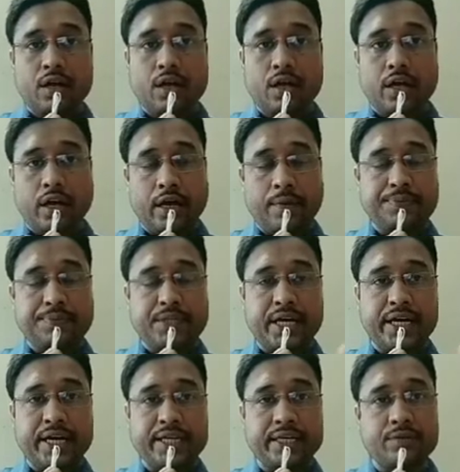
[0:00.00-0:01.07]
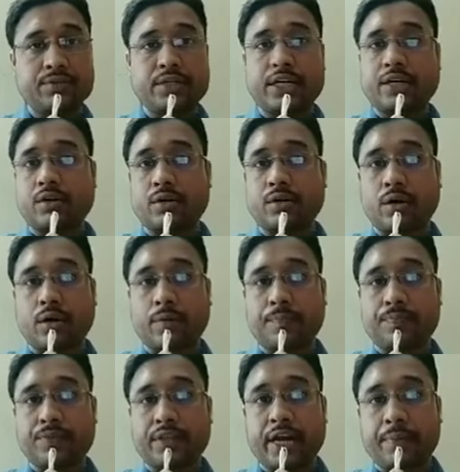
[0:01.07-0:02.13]
upside and downside or not.
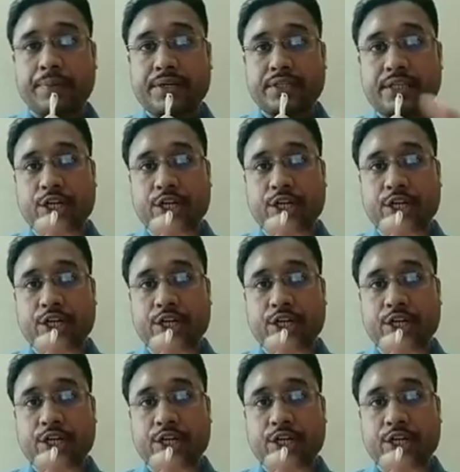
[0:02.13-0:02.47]
That means the